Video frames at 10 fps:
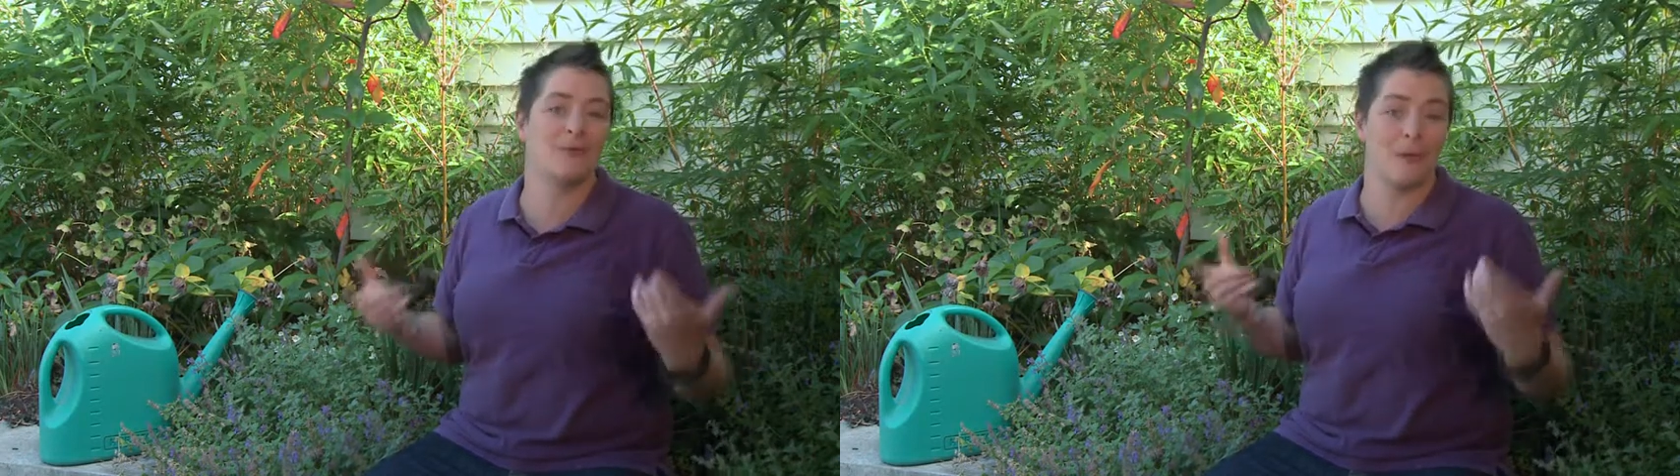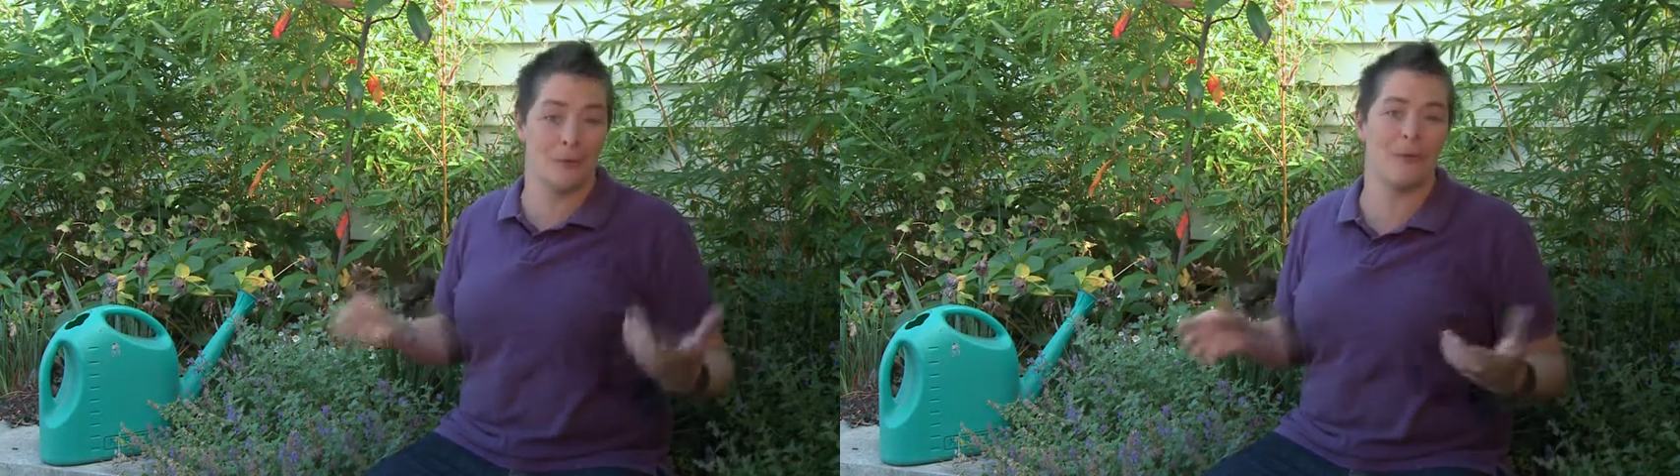to
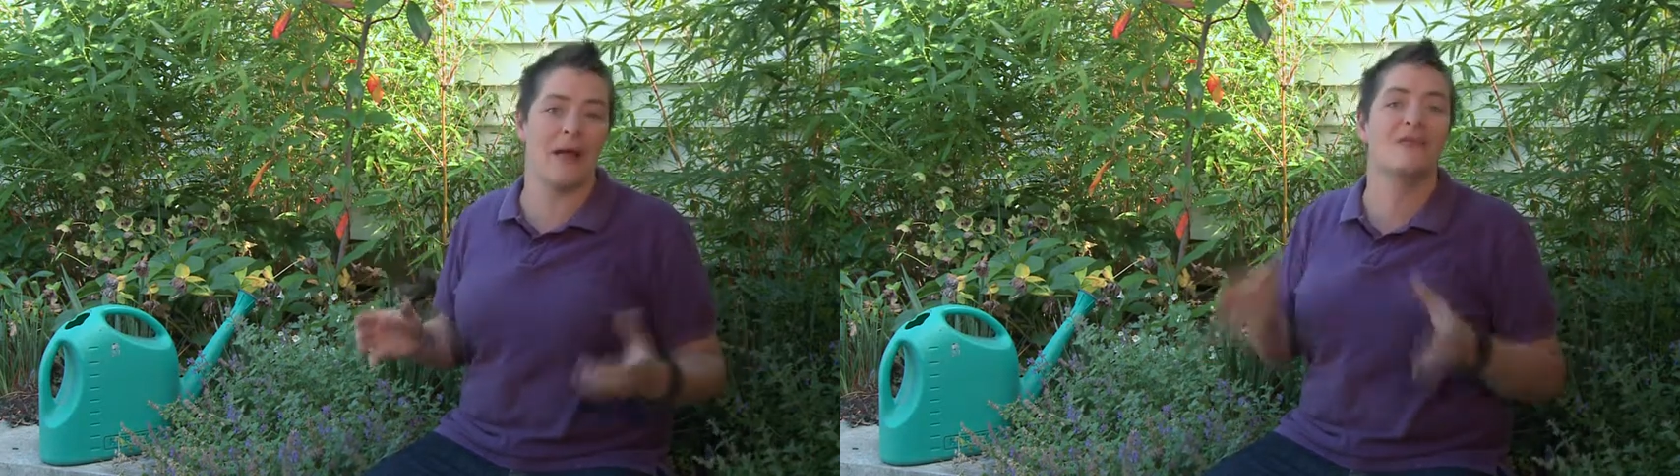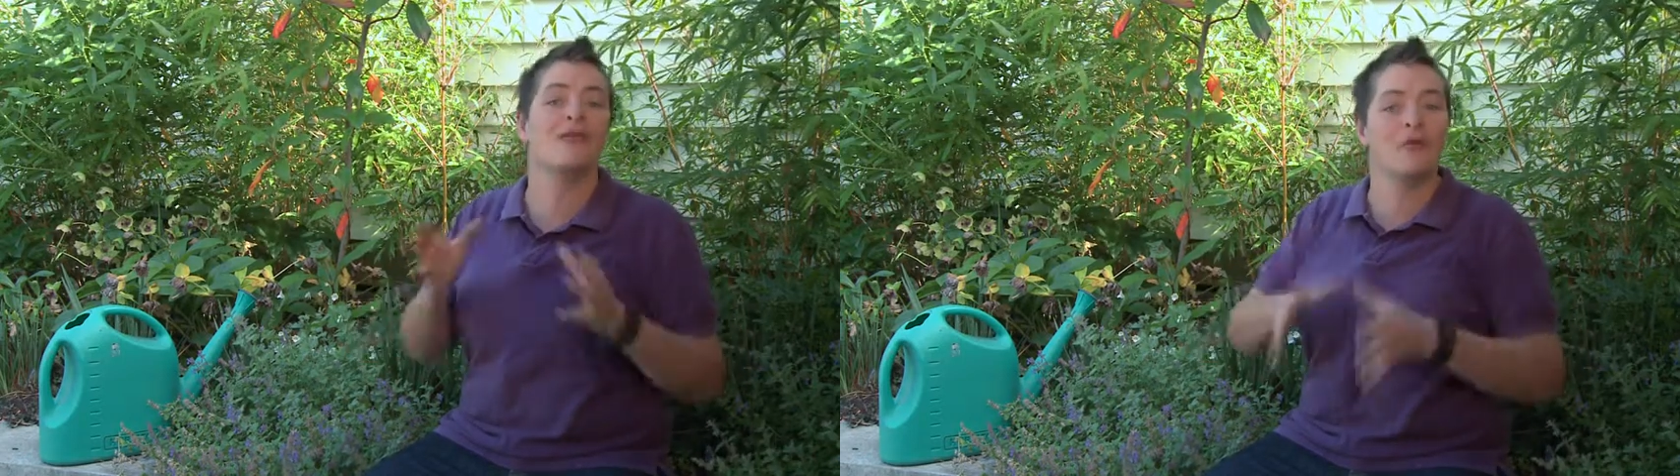be
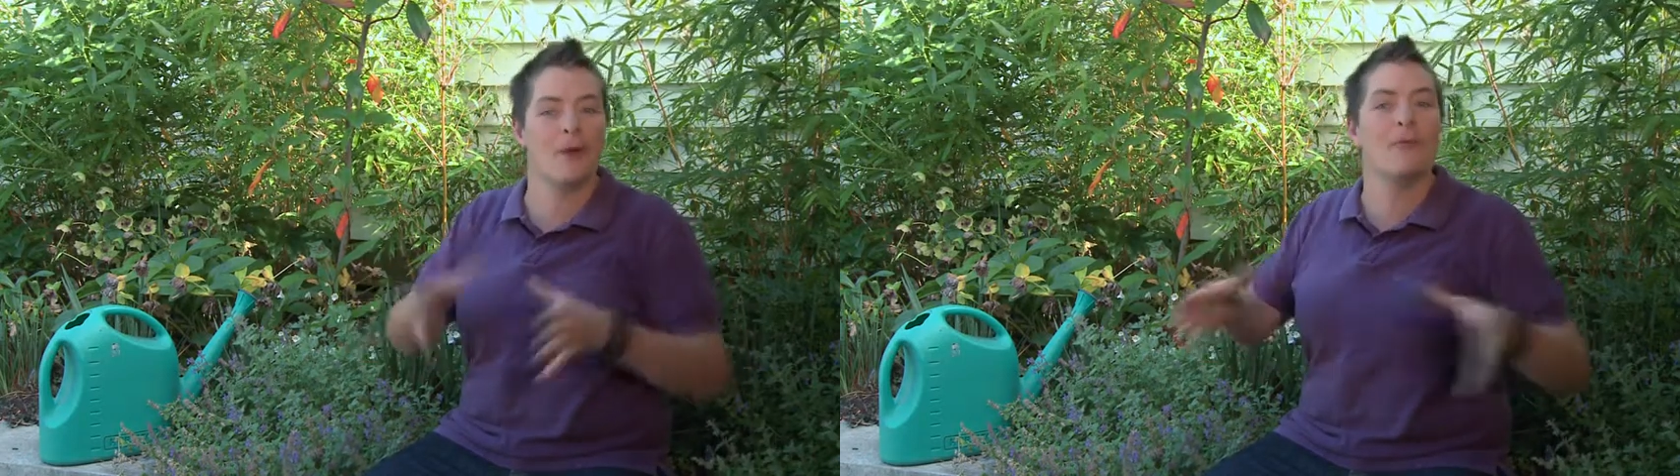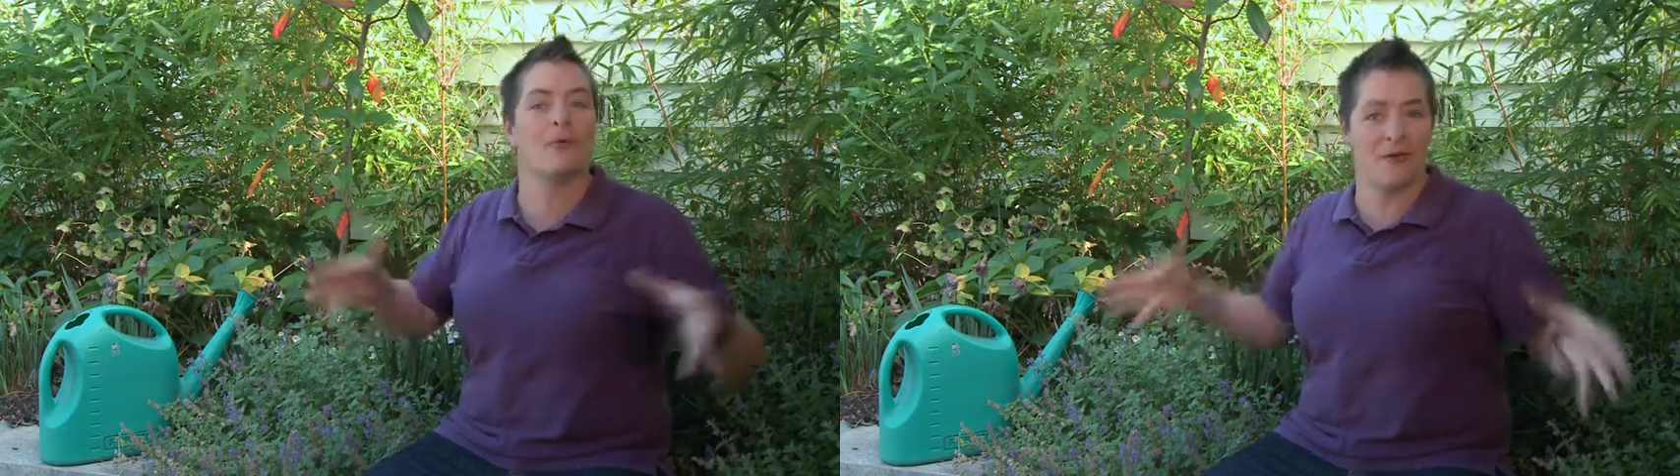replaced a
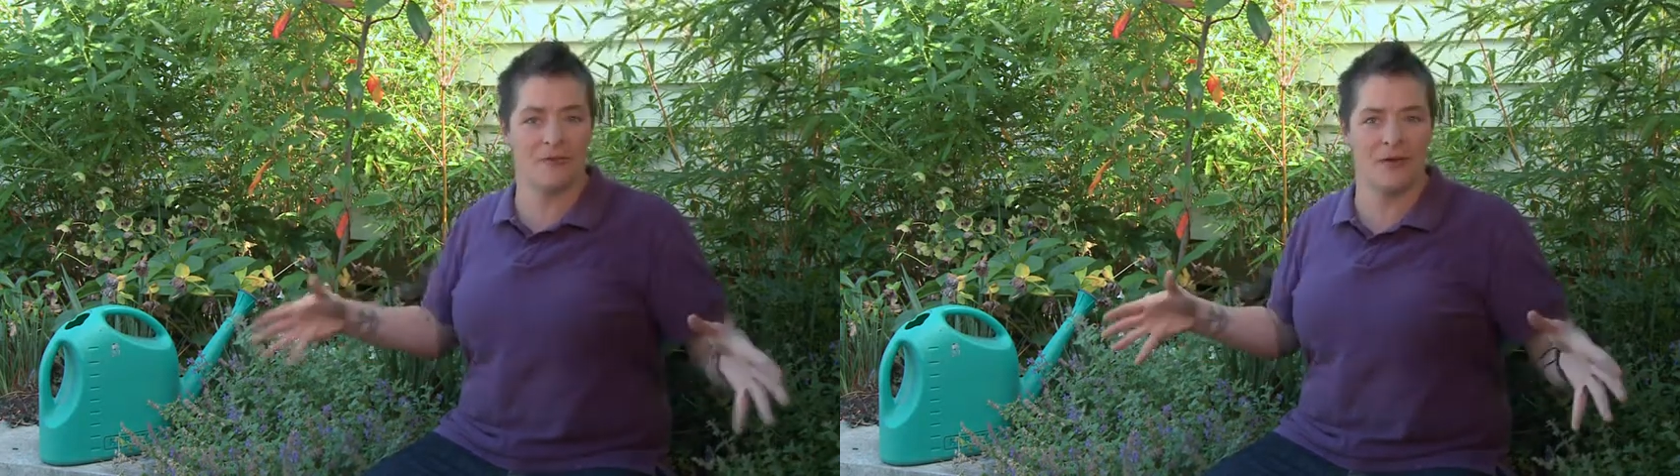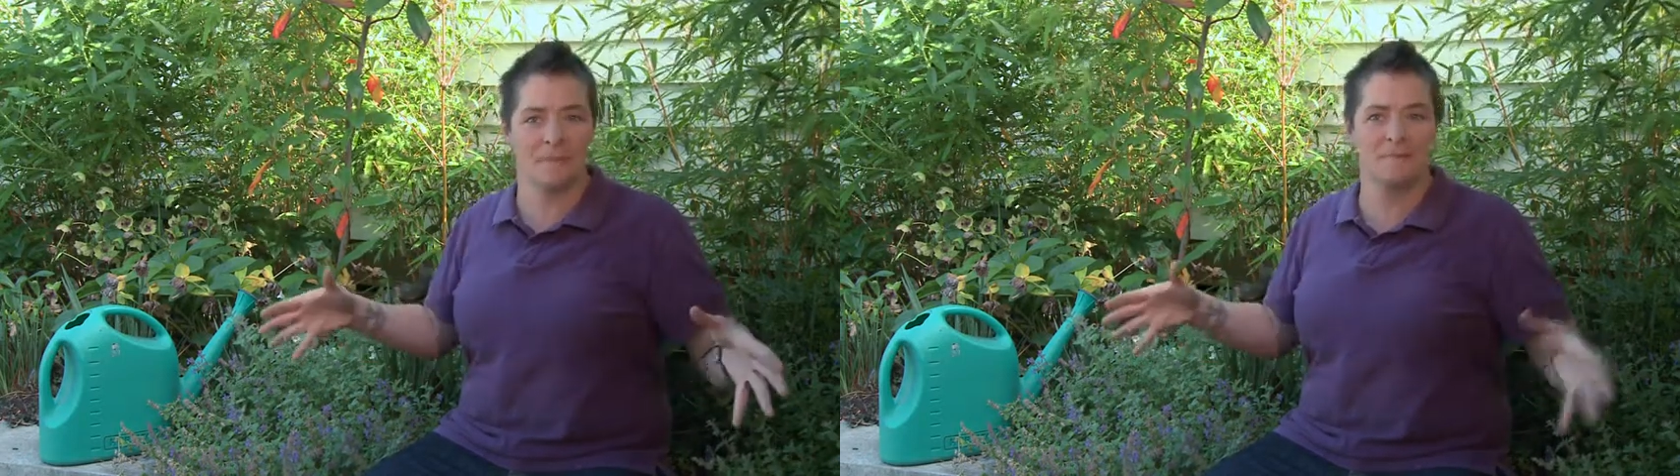lot more
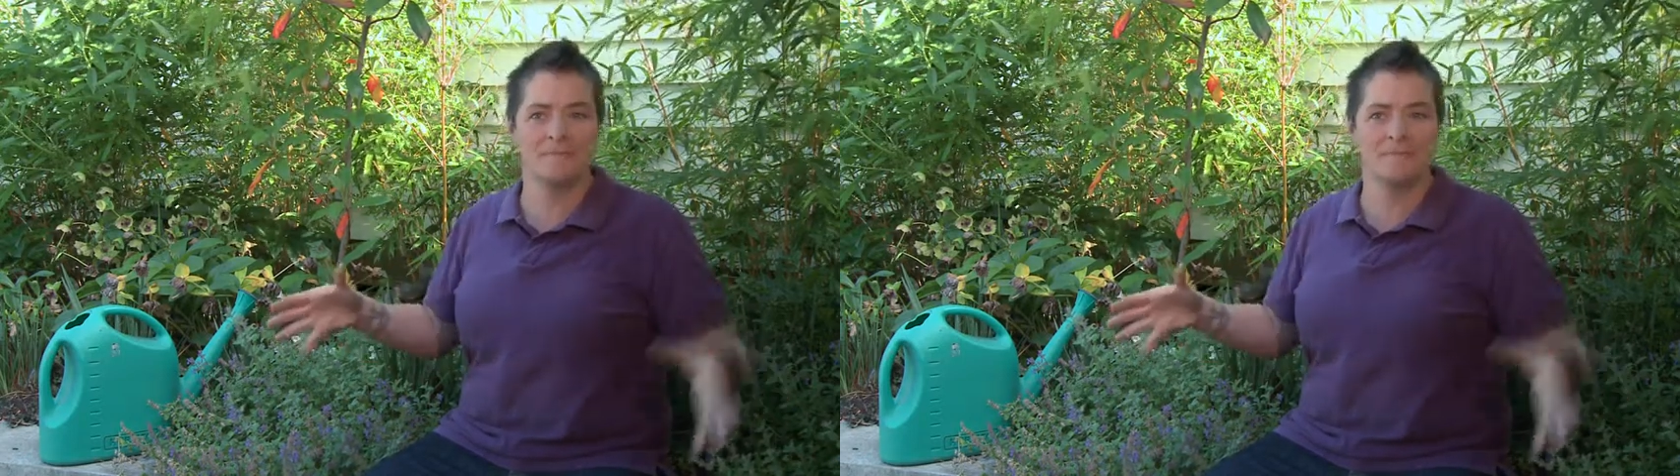often.